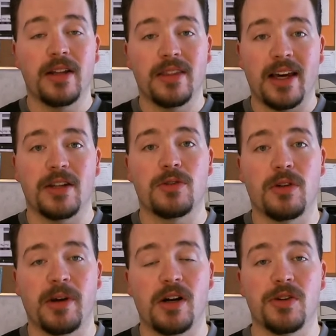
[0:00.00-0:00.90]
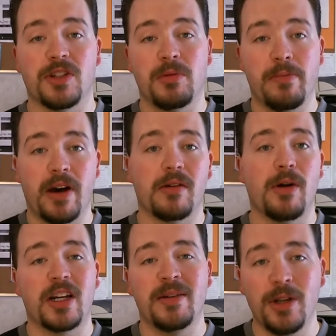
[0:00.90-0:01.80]
That is one of my goals, to be better
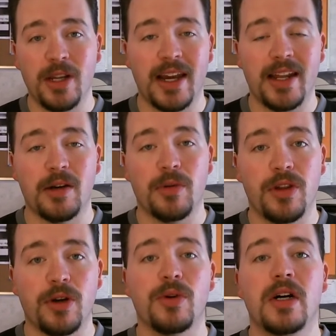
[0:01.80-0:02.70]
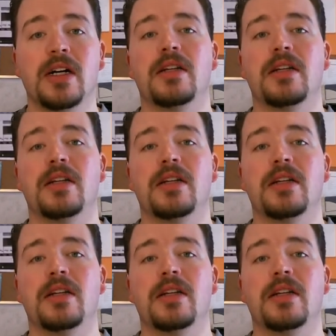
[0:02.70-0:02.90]
about communicating with you,